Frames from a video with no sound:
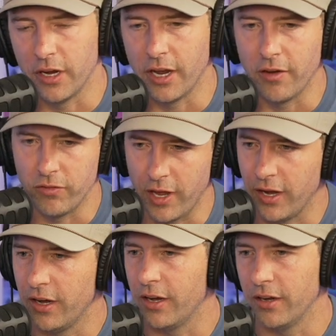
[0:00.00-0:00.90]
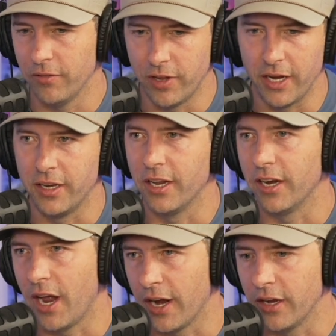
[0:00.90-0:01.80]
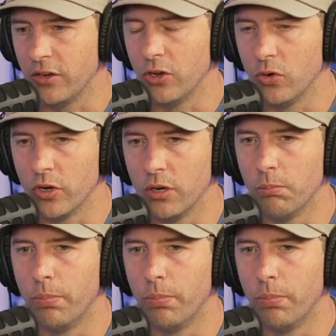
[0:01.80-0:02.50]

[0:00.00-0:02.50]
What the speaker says: If they did it, I could do it.